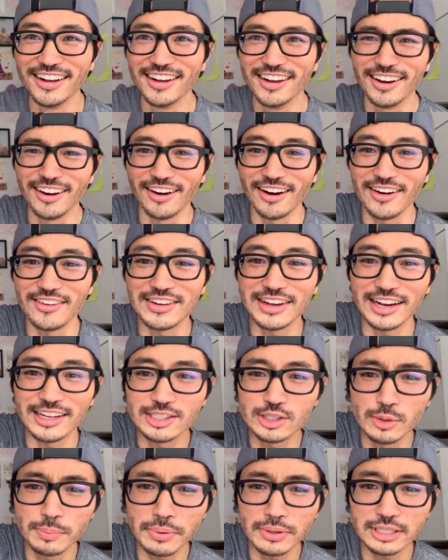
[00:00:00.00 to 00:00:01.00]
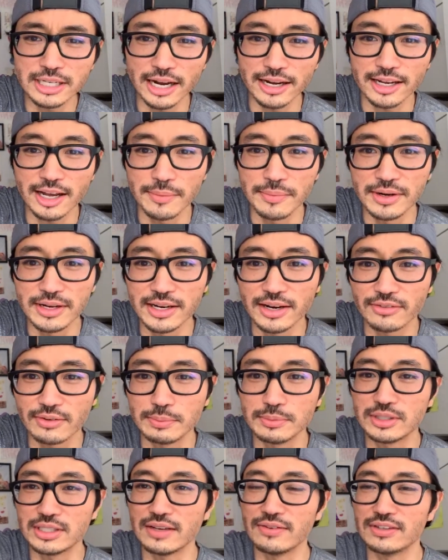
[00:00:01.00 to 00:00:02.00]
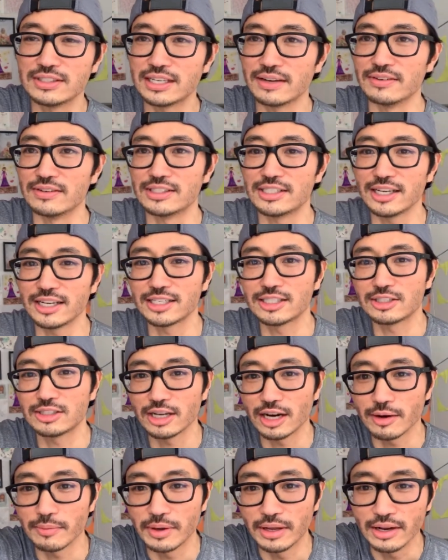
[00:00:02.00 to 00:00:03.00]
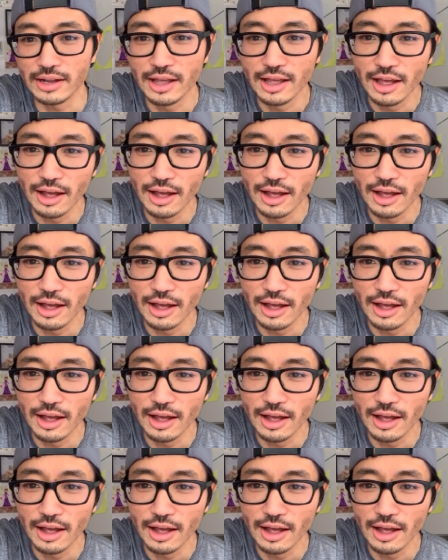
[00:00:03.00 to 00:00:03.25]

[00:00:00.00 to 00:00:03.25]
All right, we got a super chat coming in here from Stevie76,